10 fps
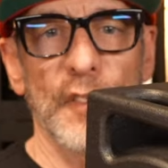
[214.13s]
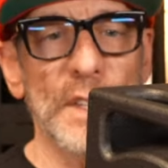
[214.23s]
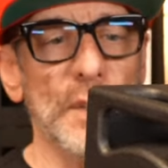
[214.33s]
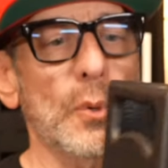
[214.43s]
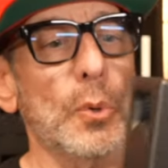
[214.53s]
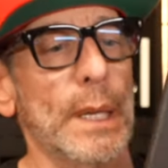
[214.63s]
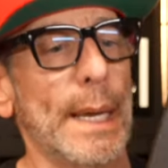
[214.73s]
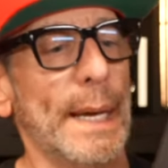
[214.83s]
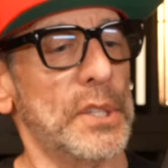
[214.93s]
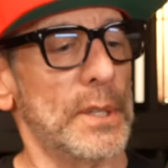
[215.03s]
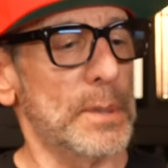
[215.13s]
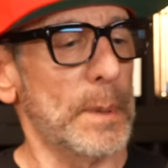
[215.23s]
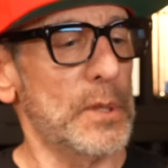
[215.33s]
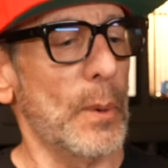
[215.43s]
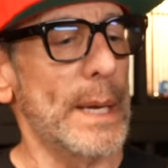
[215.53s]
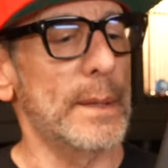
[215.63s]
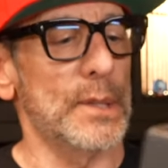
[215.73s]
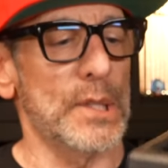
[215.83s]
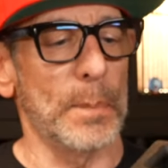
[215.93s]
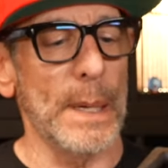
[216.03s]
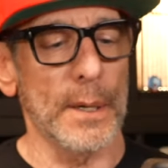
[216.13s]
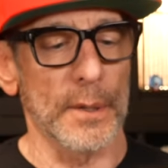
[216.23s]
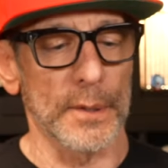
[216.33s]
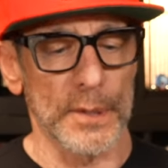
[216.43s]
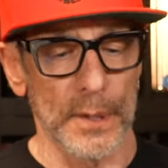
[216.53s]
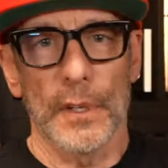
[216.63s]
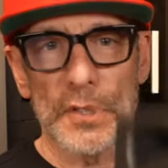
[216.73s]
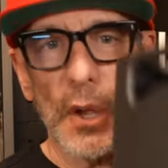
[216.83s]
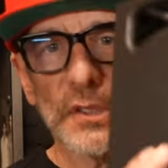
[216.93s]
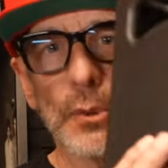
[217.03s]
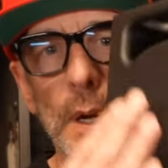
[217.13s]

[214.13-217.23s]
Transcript: physical connections between the speakers. There's also a